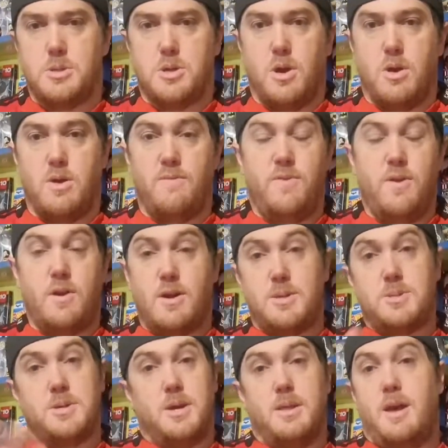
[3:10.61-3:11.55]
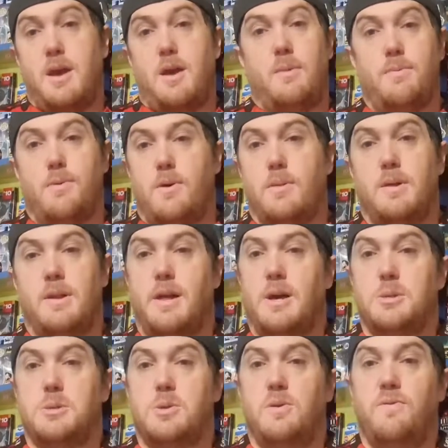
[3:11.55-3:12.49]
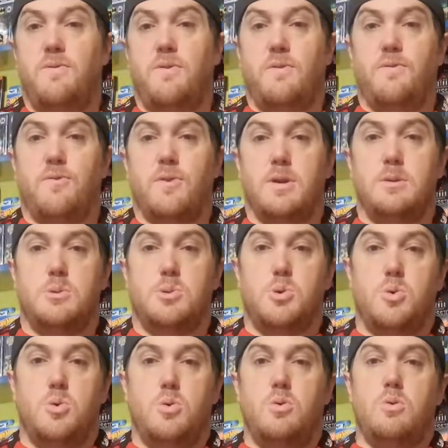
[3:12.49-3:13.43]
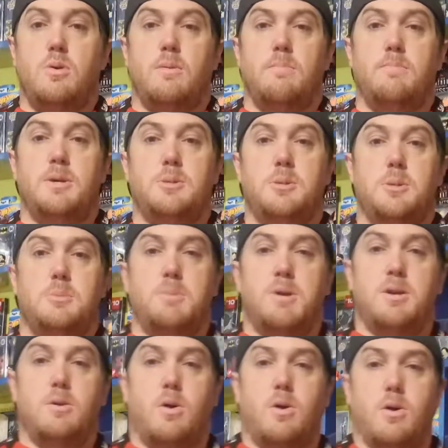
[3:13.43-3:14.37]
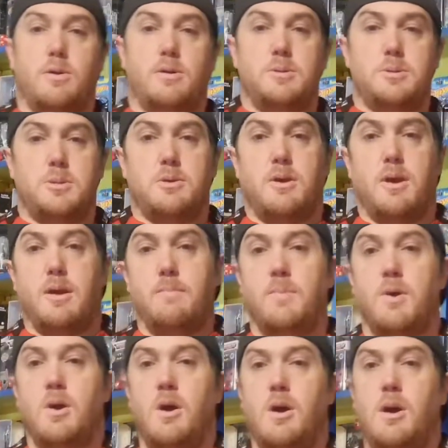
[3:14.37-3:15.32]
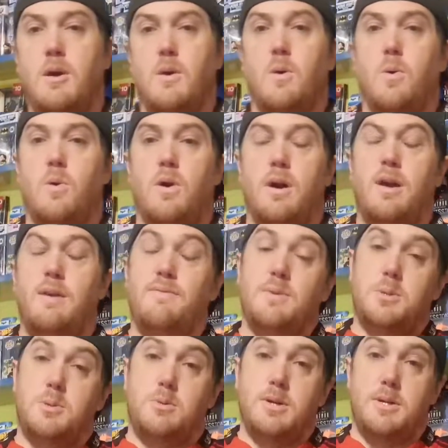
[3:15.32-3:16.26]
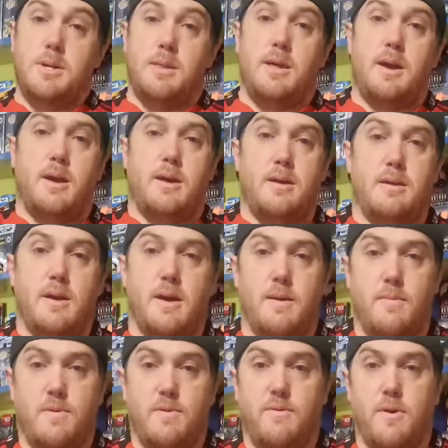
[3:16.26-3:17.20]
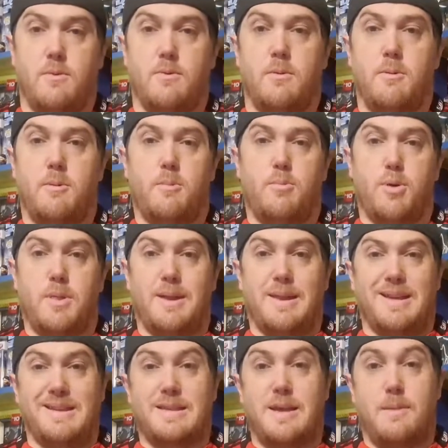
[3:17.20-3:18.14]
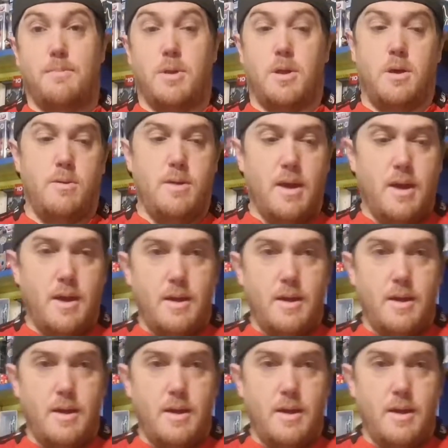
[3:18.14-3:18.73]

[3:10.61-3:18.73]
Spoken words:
So if you guys can help on the last 2, feel free to message me on Instagram or even Twitter now, if I remember to put the link down below,